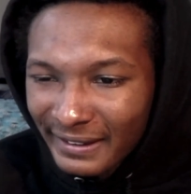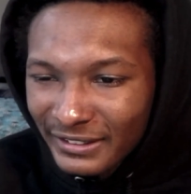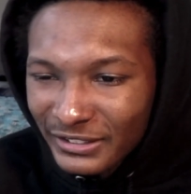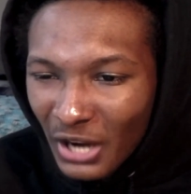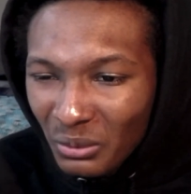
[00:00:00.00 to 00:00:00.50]

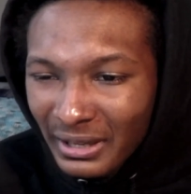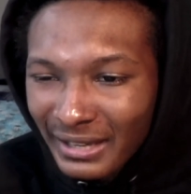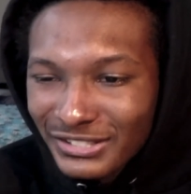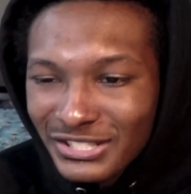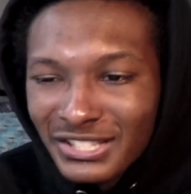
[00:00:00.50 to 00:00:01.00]

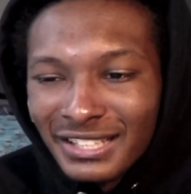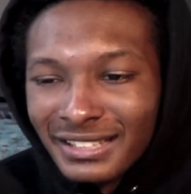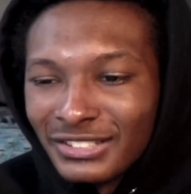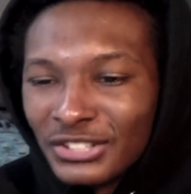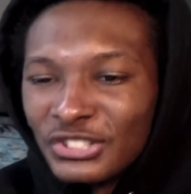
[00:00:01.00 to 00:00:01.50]
Jokic.
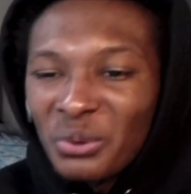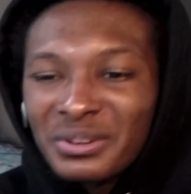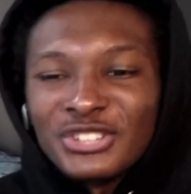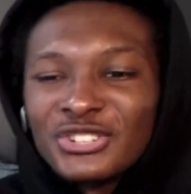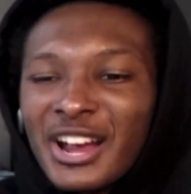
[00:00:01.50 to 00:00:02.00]

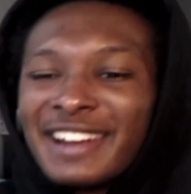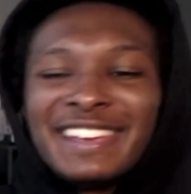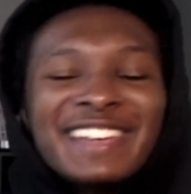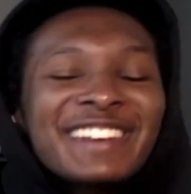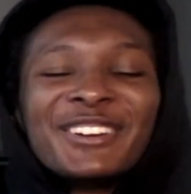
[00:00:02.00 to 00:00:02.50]
Jokic trying
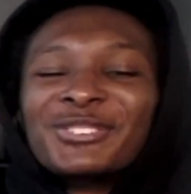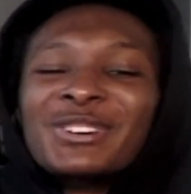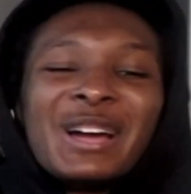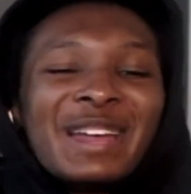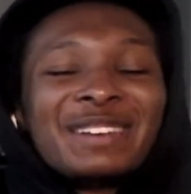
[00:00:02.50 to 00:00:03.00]
to end the
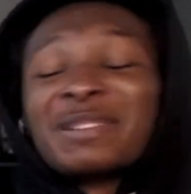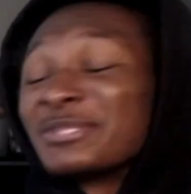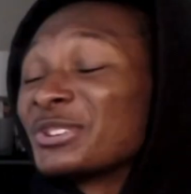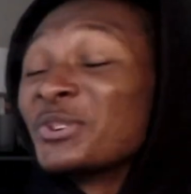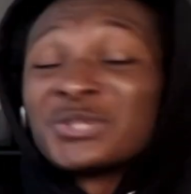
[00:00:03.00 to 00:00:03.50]
run.
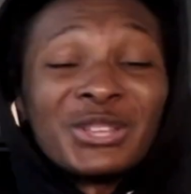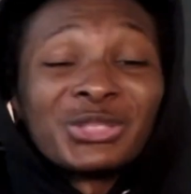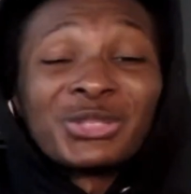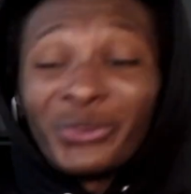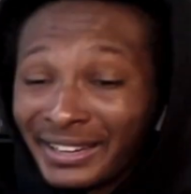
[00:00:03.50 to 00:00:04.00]
Shoots a
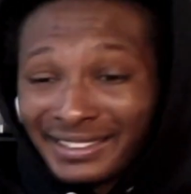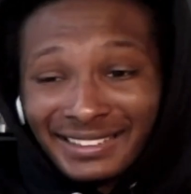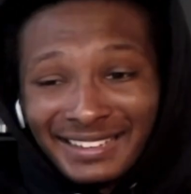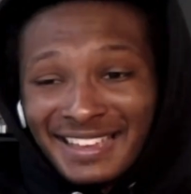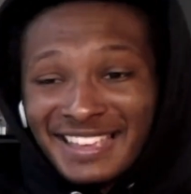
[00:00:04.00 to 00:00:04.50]
three
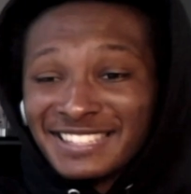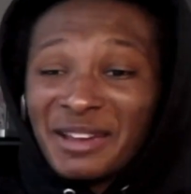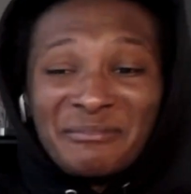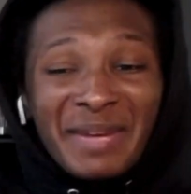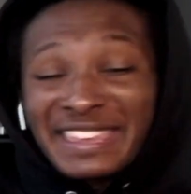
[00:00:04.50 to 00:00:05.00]

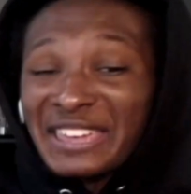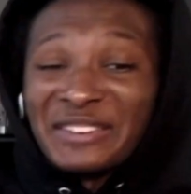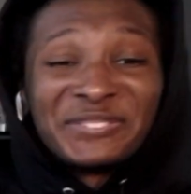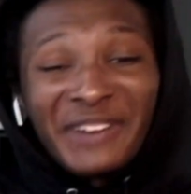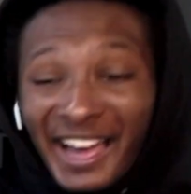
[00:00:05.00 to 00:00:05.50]
to make it
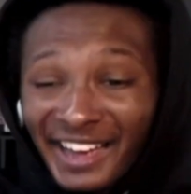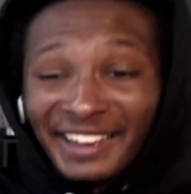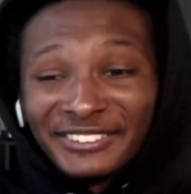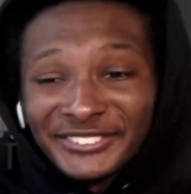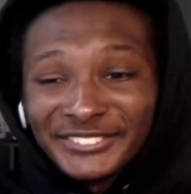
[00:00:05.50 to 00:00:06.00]

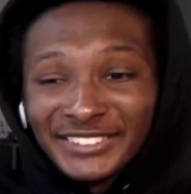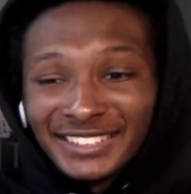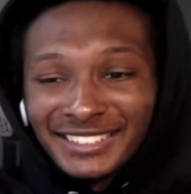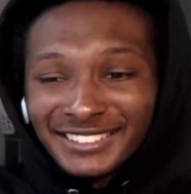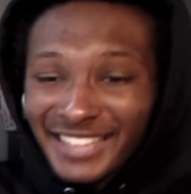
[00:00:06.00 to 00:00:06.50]
five.
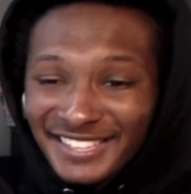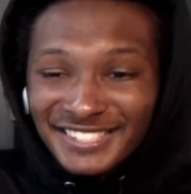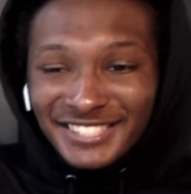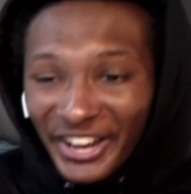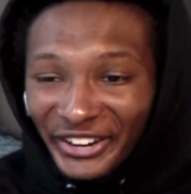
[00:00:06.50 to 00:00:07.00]

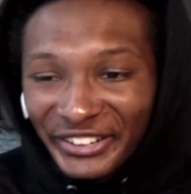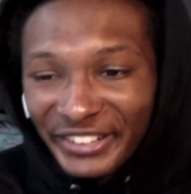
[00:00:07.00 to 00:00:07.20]
Yes, sir.